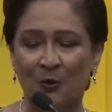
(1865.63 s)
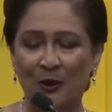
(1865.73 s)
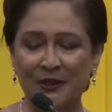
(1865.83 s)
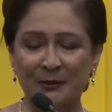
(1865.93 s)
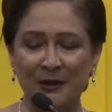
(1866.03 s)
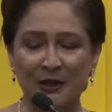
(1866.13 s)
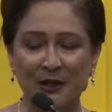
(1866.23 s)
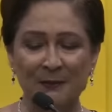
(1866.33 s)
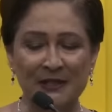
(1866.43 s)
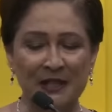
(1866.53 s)
What about a
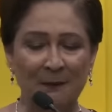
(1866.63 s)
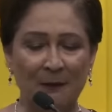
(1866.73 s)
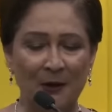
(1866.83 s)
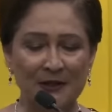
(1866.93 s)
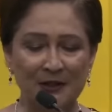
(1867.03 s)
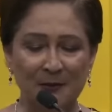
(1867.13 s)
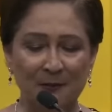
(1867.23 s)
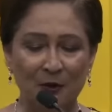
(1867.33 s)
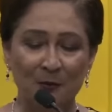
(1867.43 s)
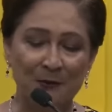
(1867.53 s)
committee appointed to
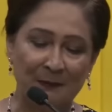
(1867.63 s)
probe